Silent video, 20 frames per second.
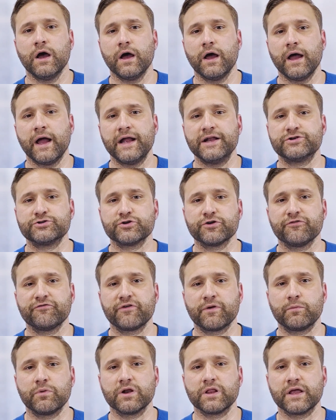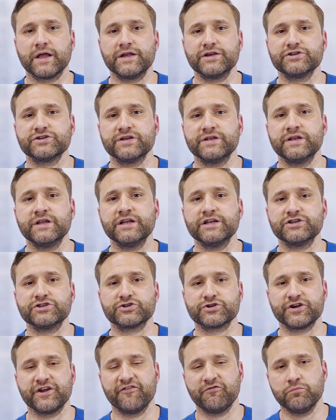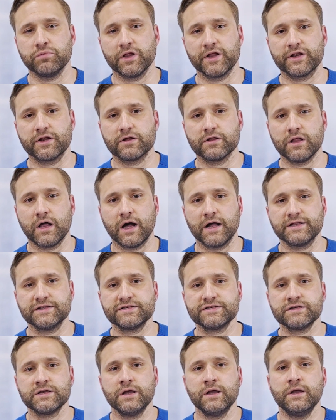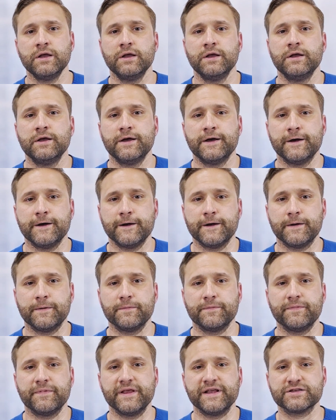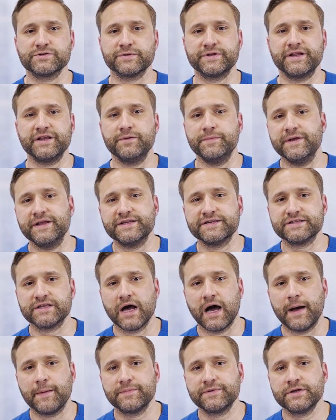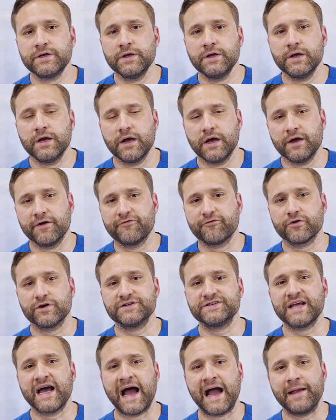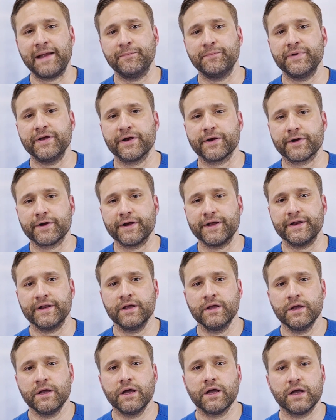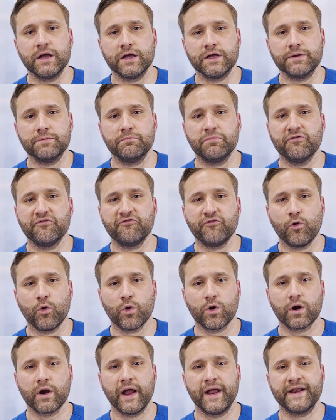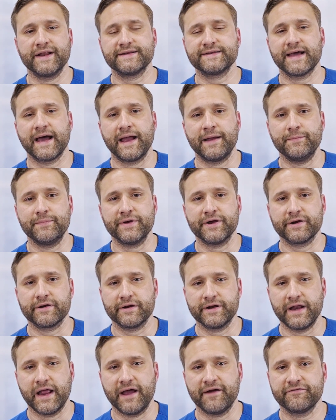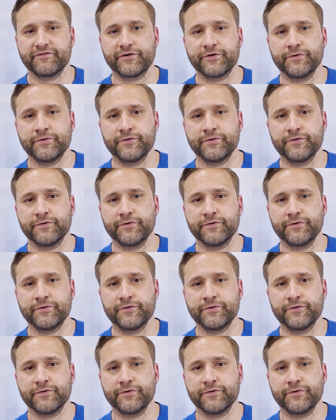atrial fibrillation, history of blood clots. These will need to be stopped for a time period before and a time period after.